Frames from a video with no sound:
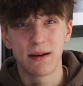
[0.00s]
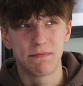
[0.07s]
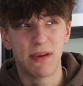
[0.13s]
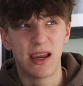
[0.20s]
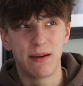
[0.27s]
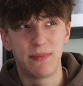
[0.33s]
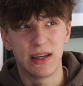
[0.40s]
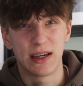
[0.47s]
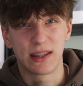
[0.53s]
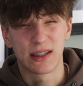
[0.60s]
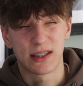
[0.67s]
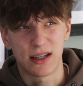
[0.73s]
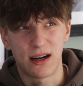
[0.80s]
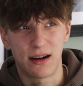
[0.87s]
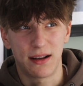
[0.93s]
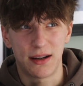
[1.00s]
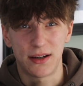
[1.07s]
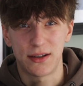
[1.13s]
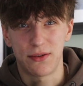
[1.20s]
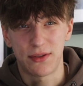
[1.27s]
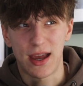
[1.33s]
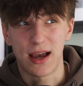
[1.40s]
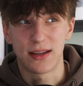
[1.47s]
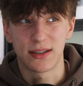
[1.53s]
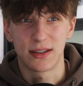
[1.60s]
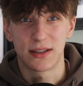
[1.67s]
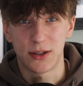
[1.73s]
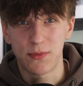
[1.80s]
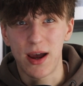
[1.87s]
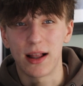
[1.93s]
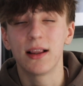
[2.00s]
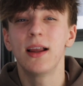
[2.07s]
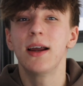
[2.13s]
maybe at the start of the 2000s as well,